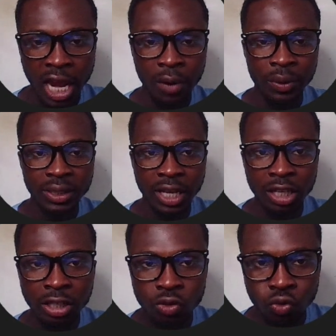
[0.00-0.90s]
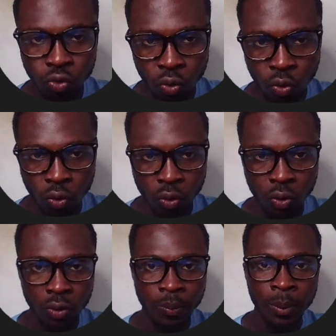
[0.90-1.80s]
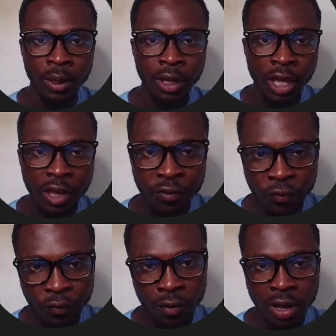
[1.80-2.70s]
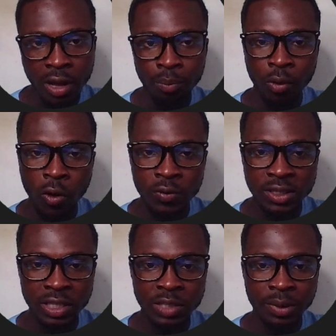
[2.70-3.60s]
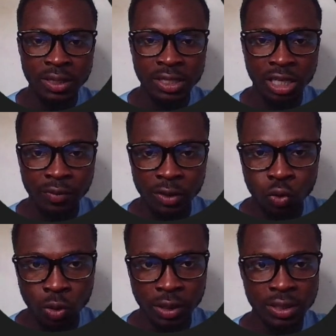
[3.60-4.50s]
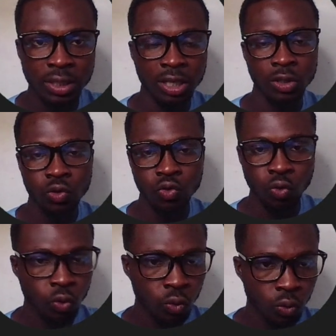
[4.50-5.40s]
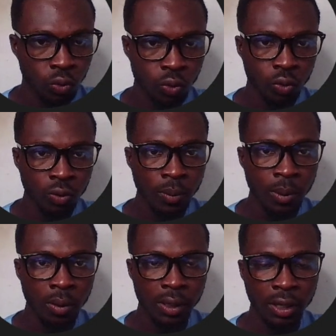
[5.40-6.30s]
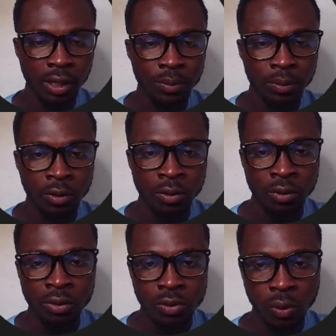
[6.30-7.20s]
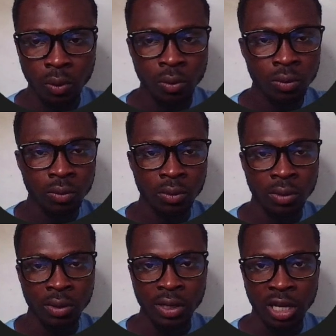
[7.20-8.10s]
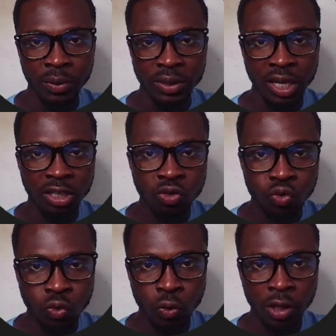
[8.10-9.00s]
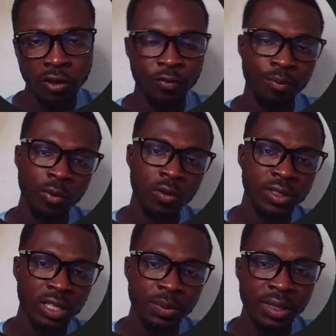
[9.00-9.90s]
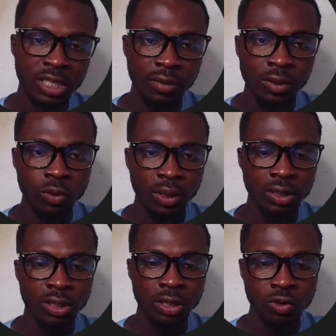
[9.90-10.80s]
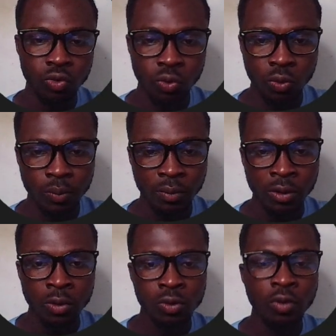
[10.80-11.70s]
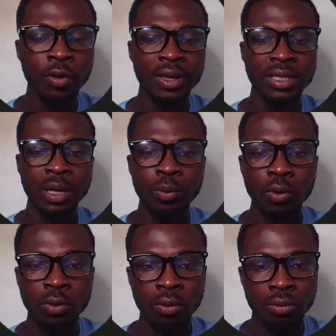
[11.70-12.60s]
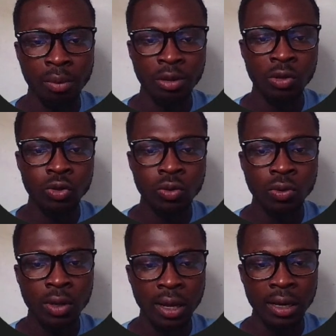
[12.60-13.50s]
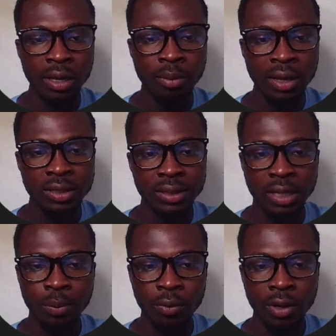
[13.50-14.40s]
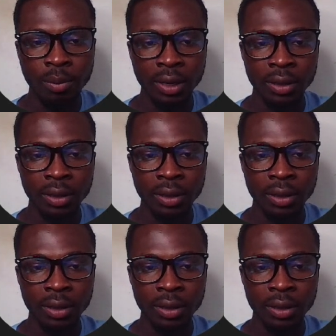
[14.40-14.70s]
I return it true if both statements given to it is true. Okay. So I return it true if both statements given to it is true. So for example, when you use a layman's example,